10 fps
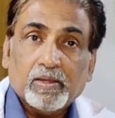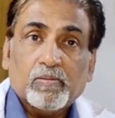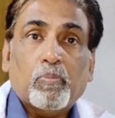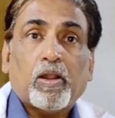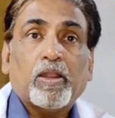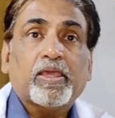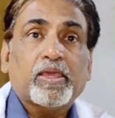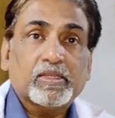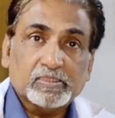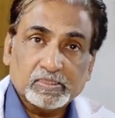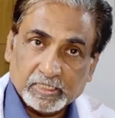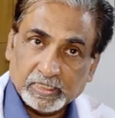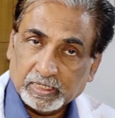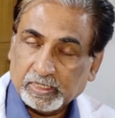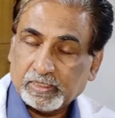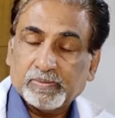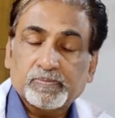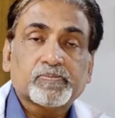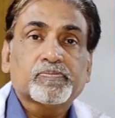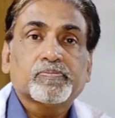body hair is thinner.
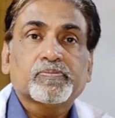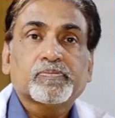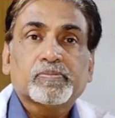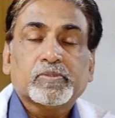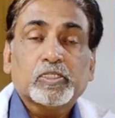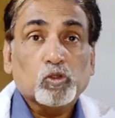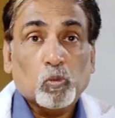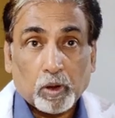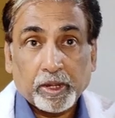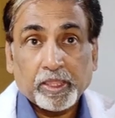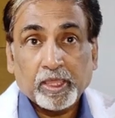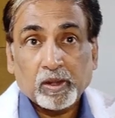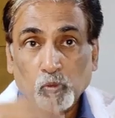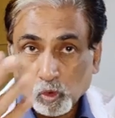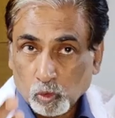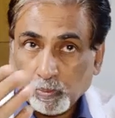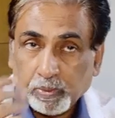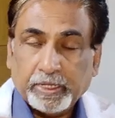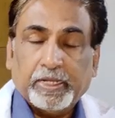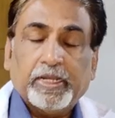So body hair more would
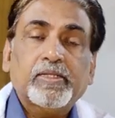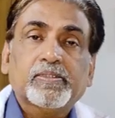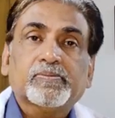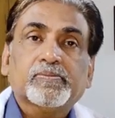be needed.